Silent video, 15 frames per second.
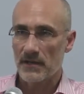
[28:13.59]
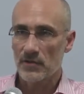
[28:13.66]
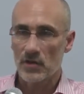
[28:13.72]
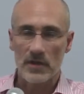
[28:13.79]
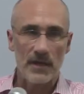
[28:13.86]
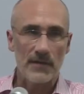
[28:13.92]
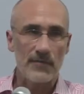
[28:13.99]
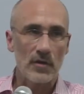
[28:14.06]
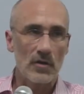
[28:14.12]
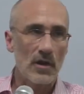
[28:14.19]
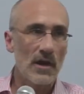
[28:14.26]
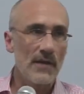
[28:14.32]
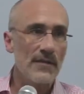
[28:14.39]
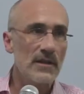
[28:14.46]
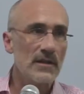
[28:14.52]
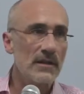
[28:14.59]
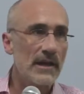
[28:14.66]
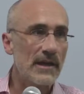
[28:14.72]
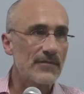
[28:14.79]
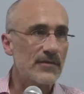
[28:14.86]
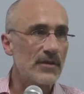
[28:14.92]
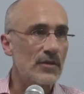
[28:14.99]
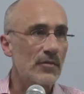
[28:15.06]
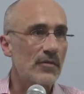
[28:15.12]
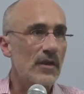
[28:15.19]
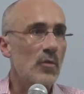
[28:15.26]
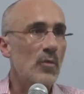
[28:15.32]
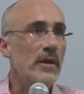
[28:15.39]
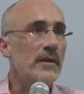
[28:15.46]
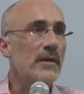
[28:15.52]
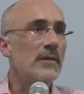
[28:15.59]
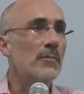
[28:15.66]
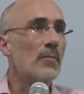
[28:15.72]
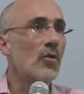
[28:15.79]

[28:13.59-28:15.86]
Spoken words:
Look, if you're on the left and you think we need